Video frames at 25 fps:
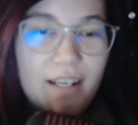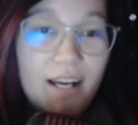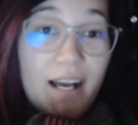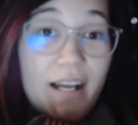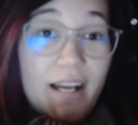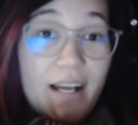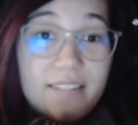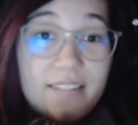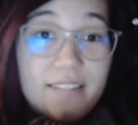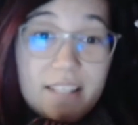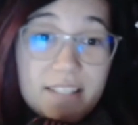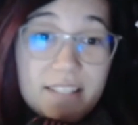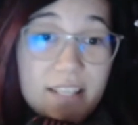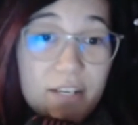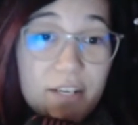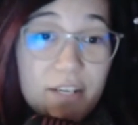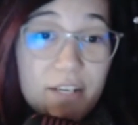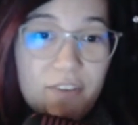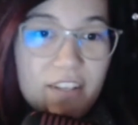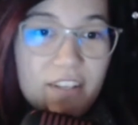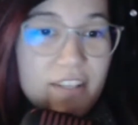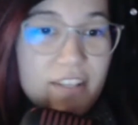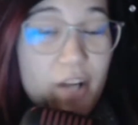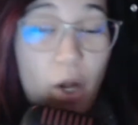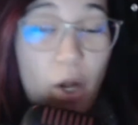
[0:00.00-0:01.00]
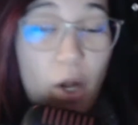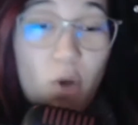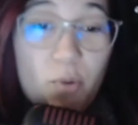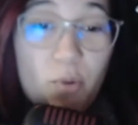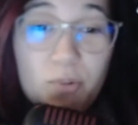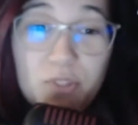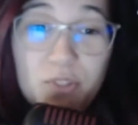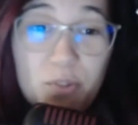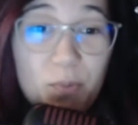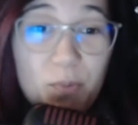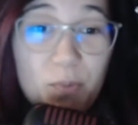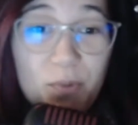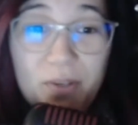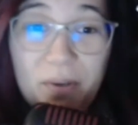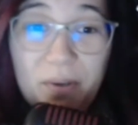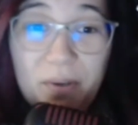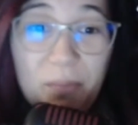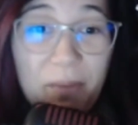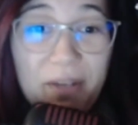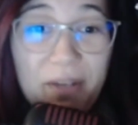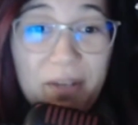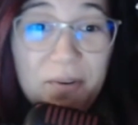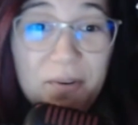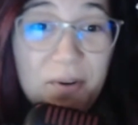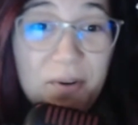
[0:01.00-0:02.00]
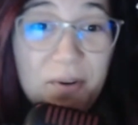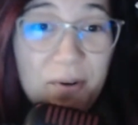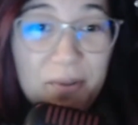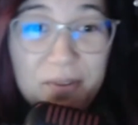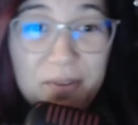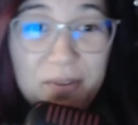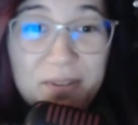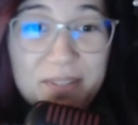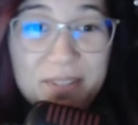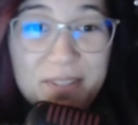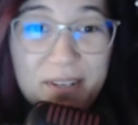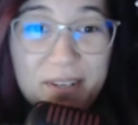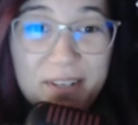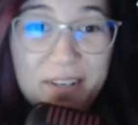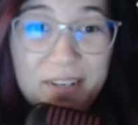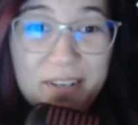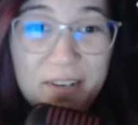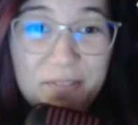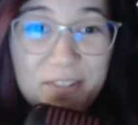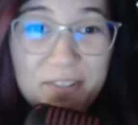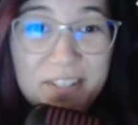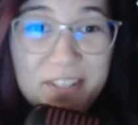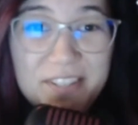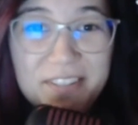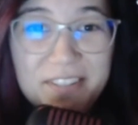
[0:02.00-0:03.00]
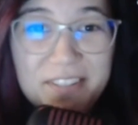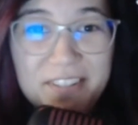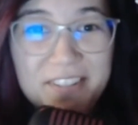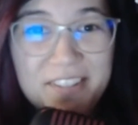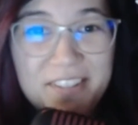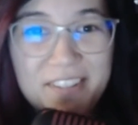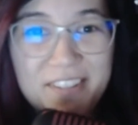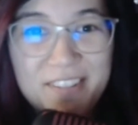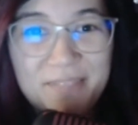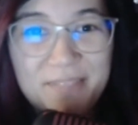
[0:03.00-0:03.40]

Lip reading: does that affect it? We don't know. There's not enough research.